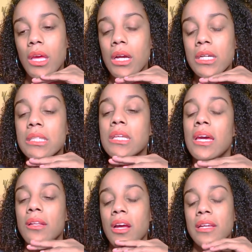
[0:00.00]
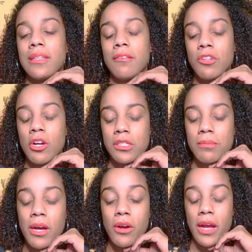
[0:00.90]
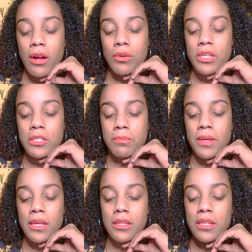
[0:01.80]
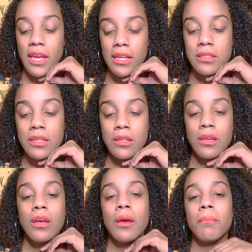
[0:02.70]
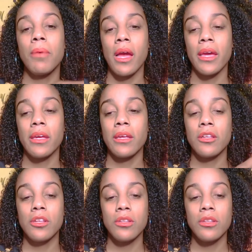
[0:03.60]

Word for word: because again guys i've talked about how he's been tainted by